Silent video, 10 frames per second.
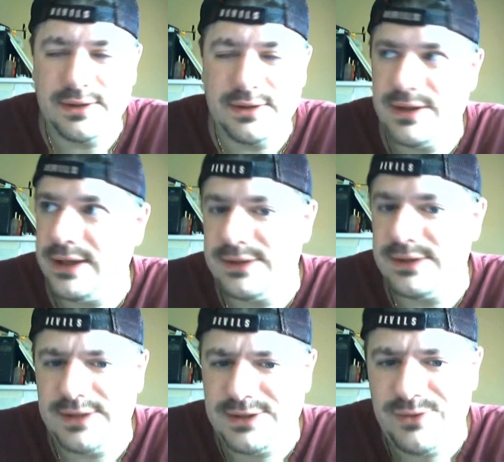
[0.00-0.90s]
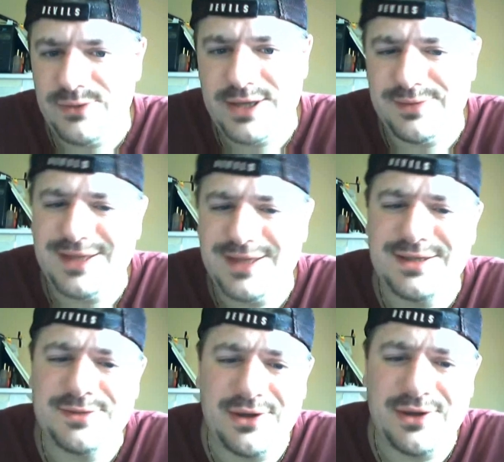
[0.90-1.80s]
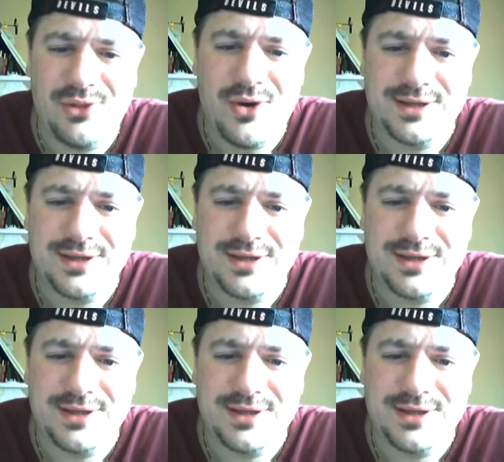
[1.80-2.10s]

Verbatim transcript: I think it's six weeks, and that seems like a